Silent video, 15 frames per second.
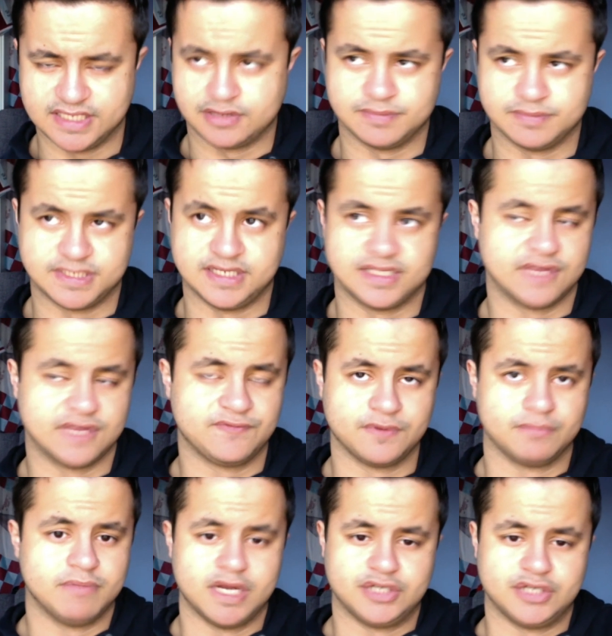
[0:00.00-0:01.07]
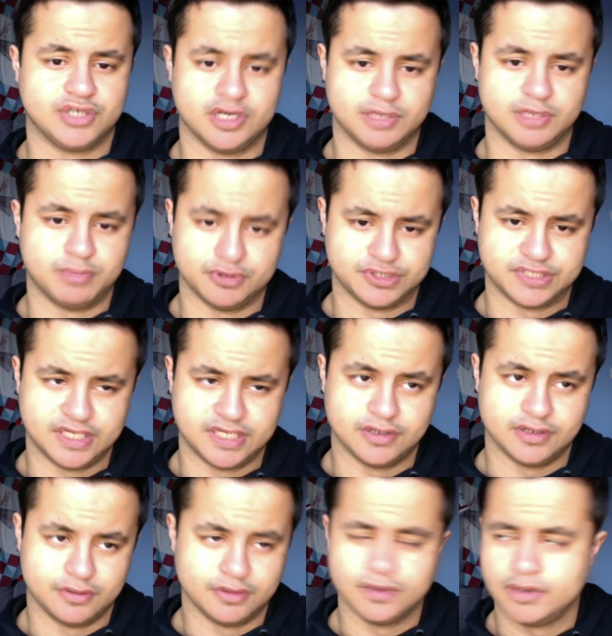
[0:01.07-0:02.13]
obviously a different manager under Pochettino,